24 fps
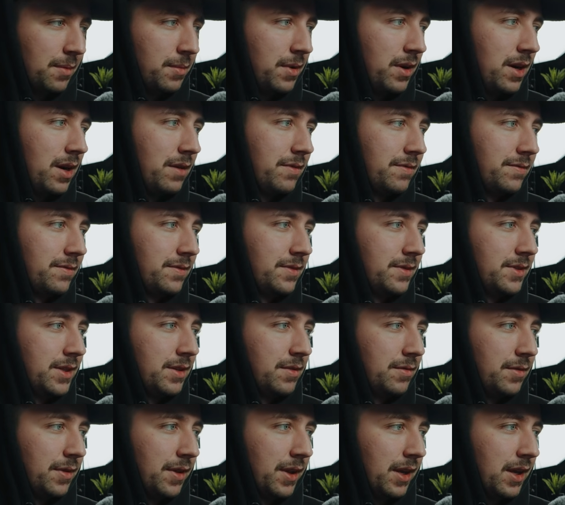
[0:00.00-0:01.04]
them off.
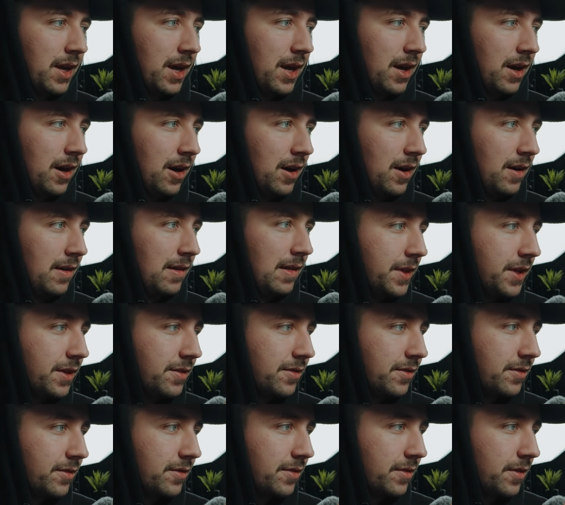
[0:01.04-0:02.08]
Didn't really care.
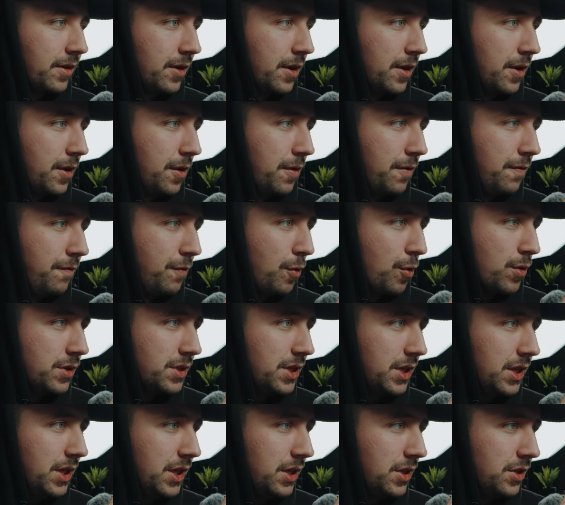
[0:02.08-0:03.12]
This
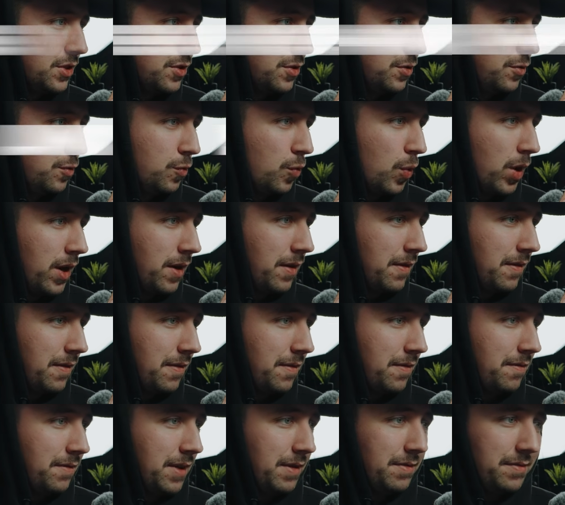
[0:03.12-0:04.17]

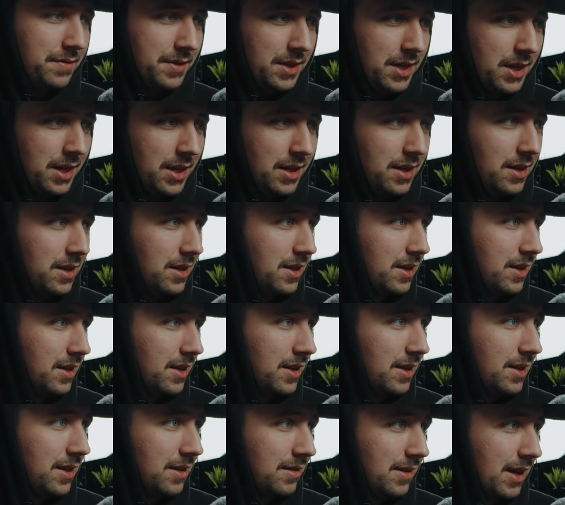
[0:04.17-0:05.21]

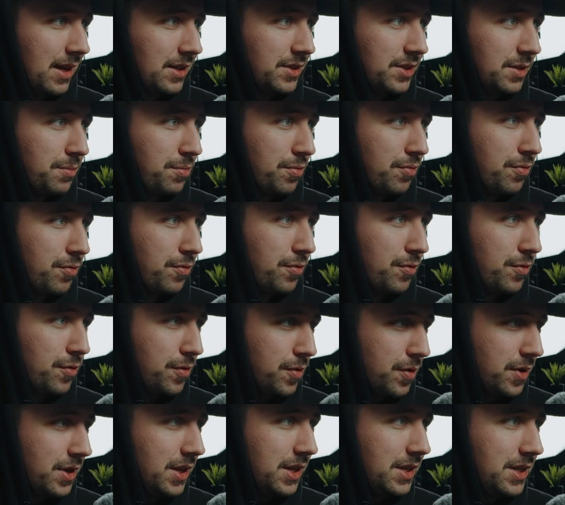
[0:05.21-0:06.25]
14-150 is actually
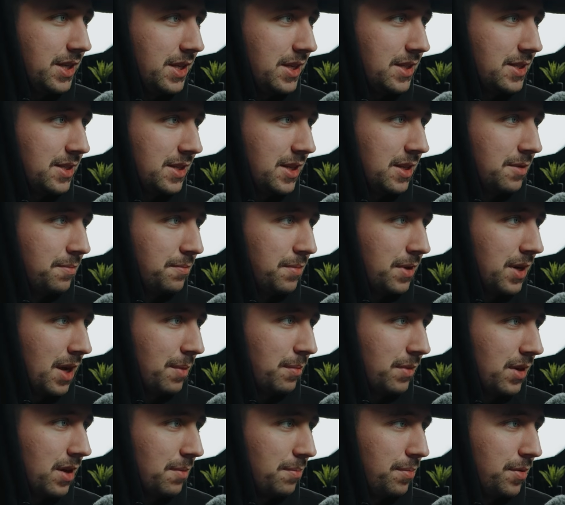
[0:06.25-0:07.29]
pretty decent, but
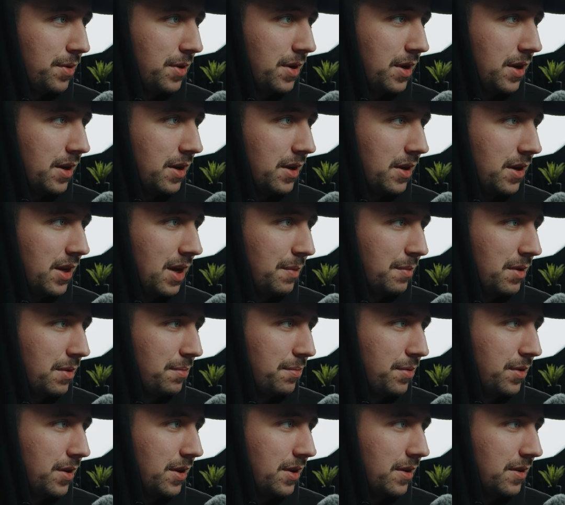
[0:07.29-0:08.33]
I'm gonna put it
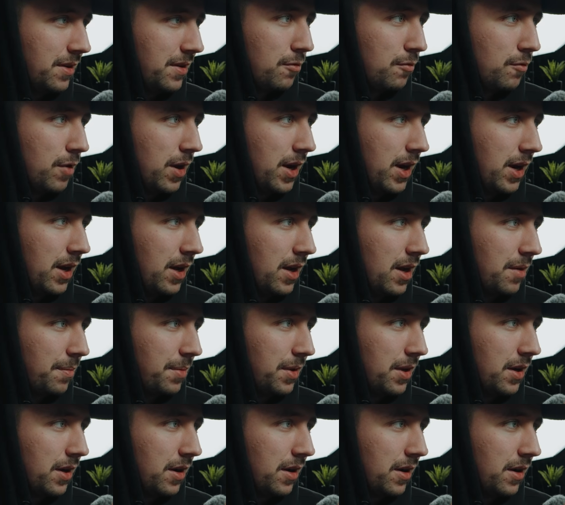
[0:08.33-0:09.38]
right up
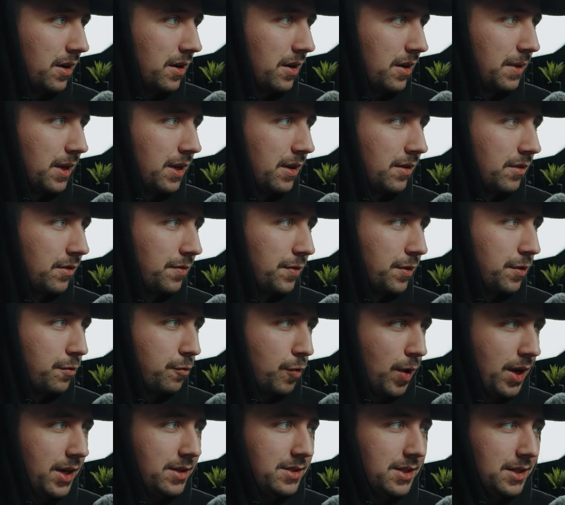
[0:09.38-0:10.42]
here because for the
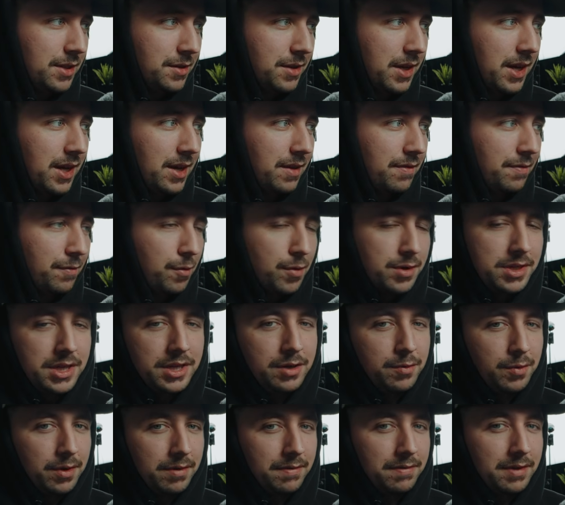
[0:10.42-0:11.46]
range that you get,
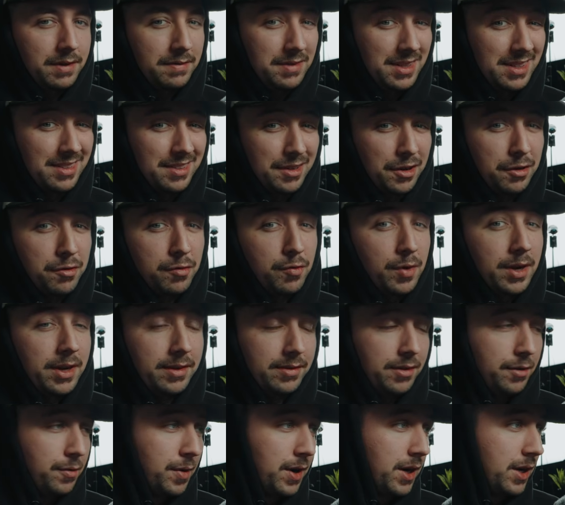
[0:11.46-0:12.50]
14-150, that's a
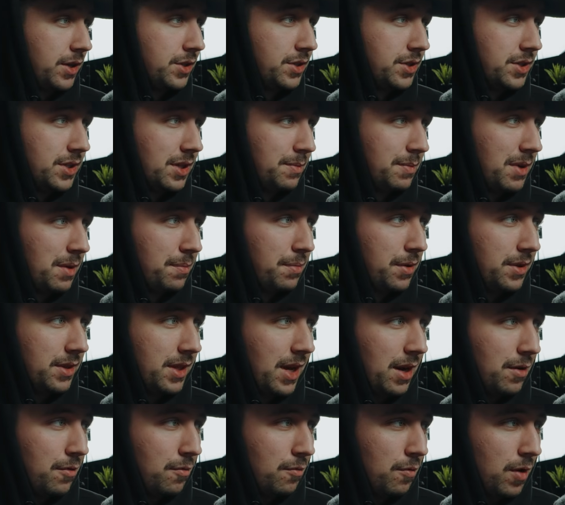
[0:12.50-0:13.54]
crazy range. I'm gonna put
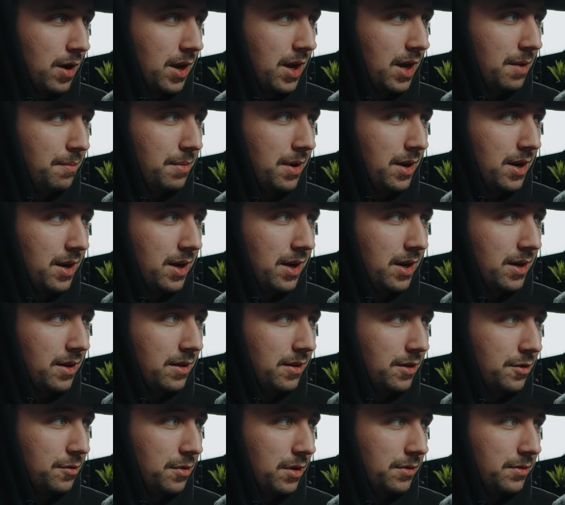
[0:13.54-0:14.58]
that right
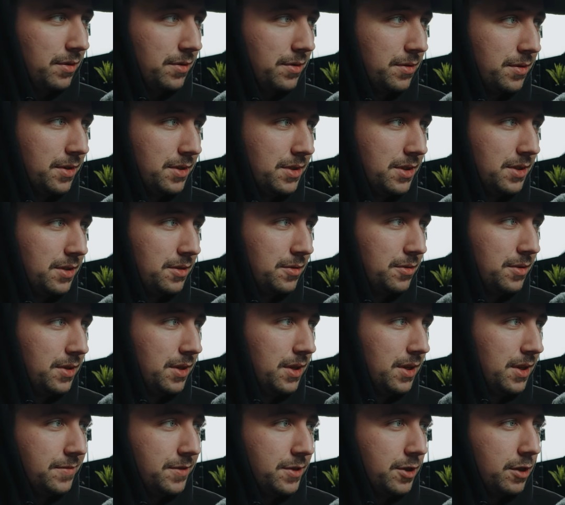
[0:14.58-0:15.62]
behind the 12-32.
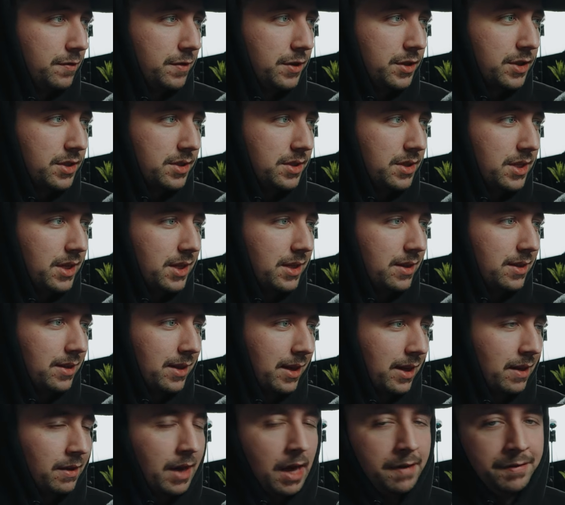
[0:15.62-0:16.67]
So if you just need,
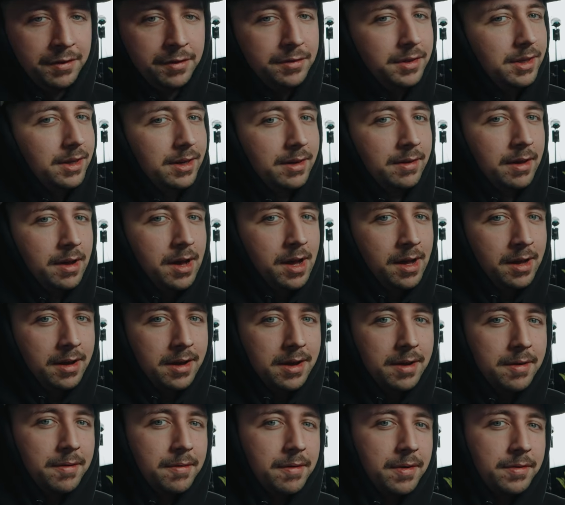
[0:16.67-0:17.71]
like, if you needed
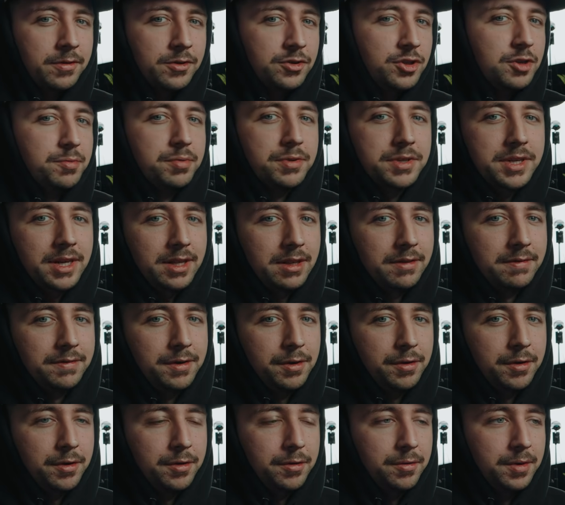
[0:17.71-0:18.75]
a super
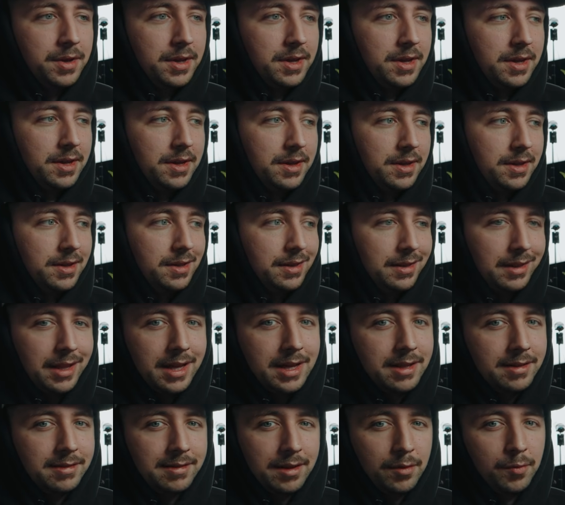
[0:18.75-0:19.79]
telephoto
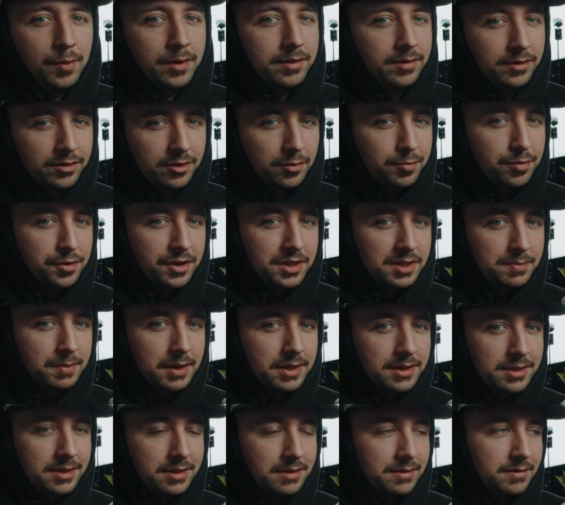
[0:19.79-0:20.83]
lens that wasn't super
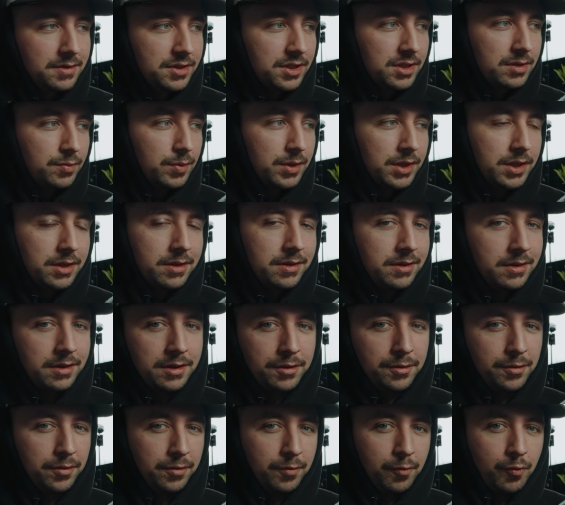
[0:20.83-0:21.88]
expensive, just when
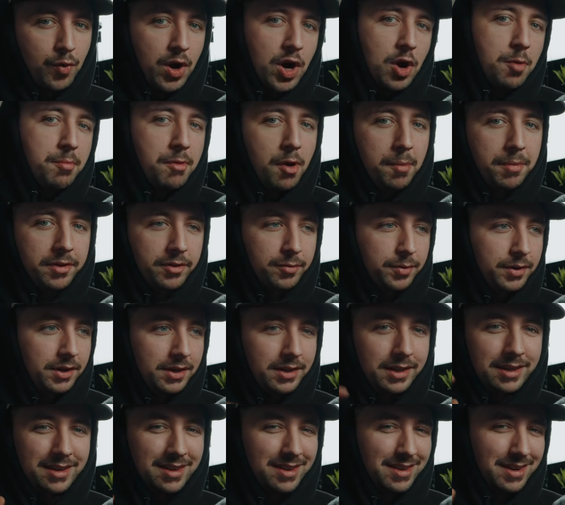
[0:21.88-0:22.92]
those rare moments when
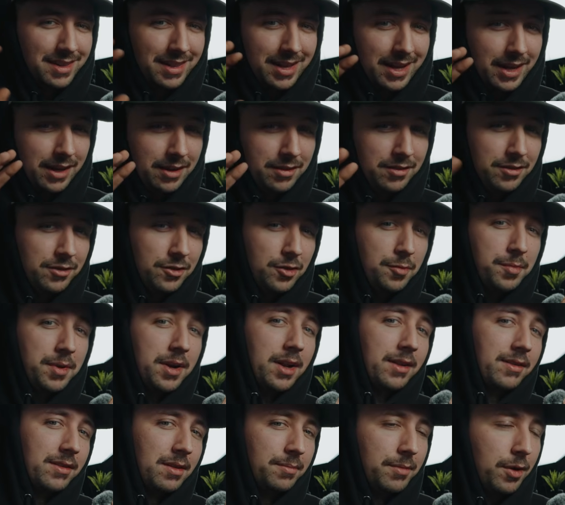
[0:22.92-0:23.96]
you needed to like zoom in
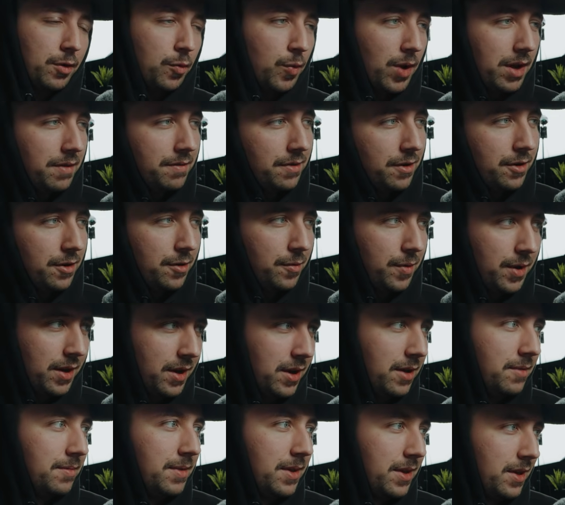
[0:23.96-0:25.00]
on something way far
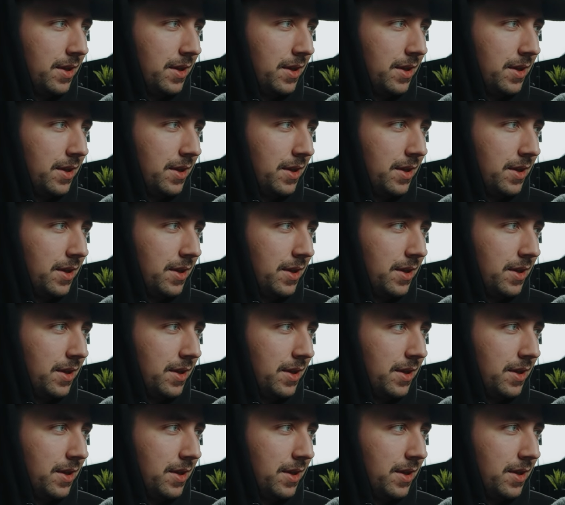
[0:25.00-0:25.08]
away,